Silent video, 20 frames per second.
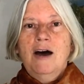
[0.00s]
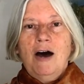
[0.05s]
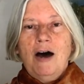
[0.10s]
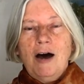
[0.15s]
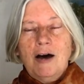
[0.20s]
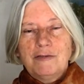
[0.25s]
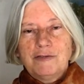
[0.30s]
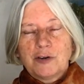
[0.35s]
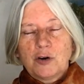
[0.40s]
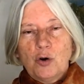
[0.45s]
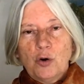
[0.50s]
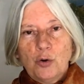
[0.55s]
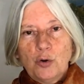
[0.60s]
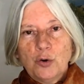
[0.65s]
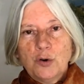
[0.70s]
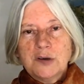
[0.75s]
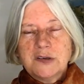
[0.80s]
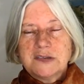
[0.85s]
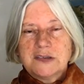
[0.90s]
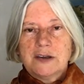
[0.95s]
of
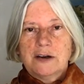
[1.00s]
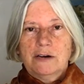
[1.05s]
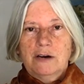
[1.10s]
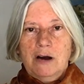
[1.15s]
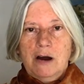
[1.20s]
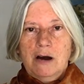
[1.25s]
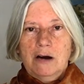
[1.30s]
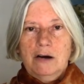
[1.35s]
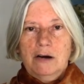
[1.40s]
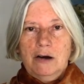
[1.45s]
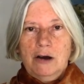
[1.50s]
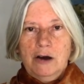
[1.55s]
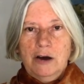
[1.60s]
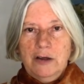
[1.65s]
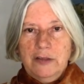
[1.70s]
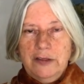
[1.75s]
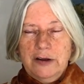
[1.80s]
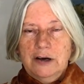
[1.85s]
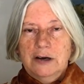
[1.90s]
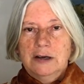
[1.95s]
course there are
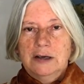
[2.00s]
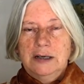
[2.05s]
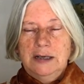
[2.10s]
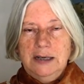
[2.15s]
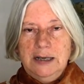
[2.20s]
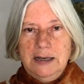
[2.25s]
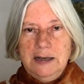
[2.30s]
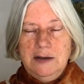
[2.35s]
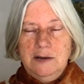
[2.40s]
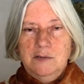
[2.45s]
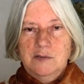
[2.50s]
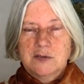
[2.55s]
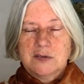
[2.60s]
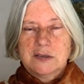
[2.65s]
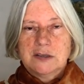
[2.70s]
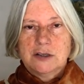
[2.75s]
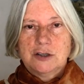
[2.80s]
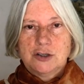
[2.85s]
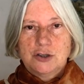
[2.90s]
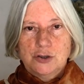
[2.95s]
other leaves
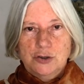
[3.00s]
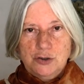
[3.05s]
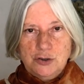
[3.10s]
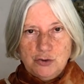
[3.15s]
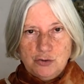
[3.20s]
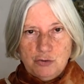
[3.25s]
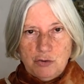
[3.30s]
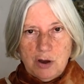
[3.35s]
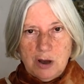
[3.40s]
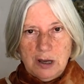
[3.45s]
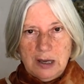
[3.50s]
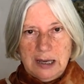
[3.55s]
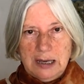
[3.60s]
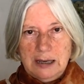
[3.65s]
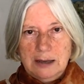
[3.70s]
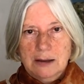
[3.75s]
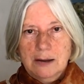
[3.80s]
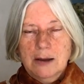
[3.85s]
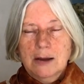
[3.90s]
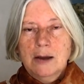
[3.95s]
to try.
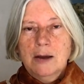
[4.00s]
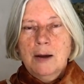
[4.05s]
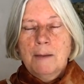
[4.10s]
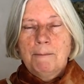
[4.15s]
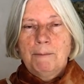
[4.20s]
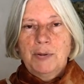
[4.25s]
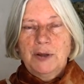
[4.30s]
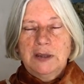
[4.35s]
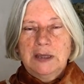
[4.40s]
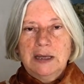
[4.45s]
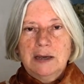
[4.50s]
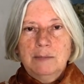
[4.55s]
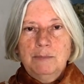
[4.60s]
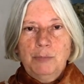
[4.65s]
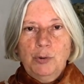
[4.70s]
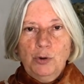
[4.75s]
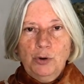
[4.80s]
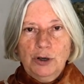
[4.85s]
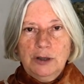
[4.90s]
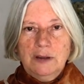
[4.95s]
But the
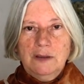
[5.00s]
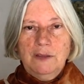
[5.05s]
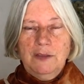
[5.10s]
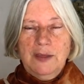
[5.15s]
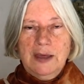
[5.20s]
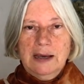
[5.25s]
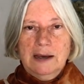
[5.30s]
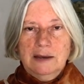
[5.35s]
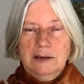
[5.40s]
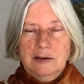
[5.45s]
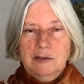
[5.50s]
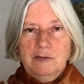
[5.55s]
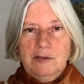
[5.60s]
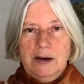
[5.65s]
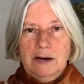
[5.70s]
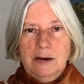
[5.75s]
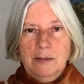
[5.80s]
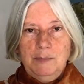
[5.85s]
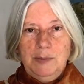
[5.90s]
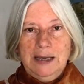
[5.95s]
important thing at the
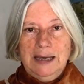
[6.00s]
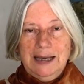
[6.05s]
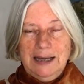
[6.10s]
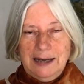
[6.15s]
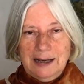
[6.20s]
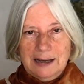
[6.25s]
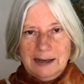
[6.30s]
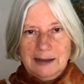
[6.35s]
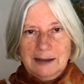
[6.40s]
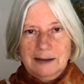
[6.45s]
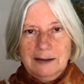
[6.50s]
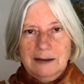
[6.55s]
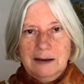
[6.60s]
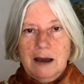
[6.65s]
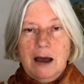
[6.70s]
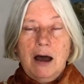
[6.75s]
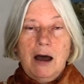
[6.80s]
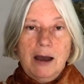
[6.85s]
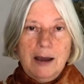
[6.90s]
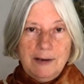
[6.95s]
very beginning,
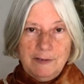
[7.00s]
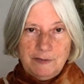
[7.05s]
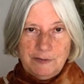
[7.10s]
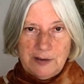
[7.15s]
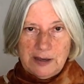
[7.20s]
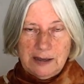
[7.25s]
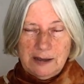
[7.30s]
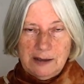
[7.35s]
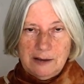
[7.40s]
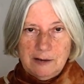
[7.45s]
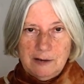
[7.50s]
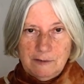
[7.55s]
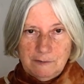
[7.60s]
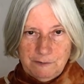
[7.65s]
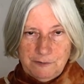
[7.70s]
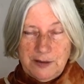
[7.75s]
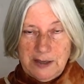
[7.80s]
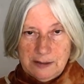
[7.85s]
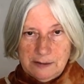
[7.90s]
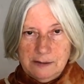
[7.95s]
I
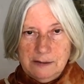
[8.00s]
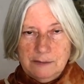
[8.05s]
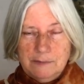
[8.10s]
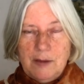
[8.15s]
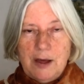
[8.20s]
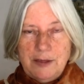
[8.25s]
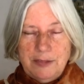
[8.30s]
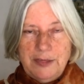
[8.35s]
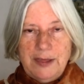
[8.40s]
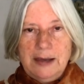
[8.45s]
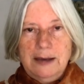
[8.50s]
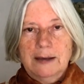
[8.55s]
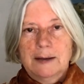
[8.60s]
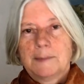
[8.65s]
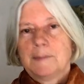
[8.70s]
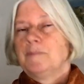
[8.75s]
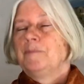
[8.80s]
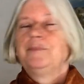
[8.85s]
think,